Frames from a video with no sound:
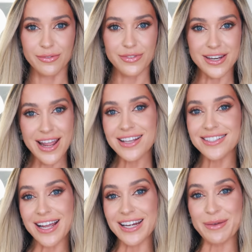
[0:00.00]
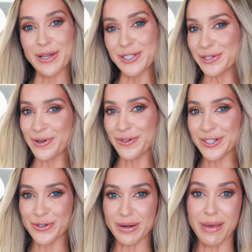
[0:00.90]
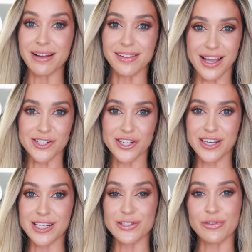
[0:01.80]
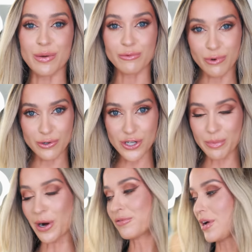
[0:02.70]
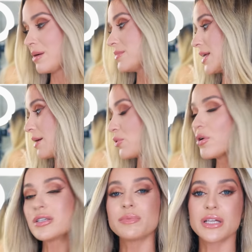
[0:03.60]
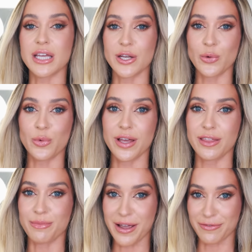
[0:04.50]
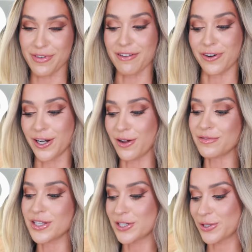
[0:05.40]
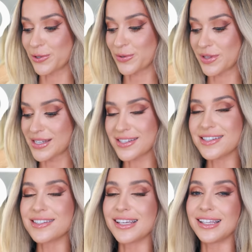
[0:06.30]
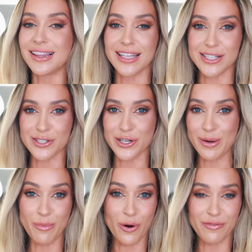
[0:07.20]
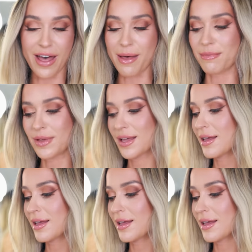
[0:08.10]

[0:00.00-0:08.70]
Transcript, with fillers: The next dynamic duo to join my collection is from Roja Parfums, and I'm going to begin with my favorite of the two. This is Elixir, Parfum.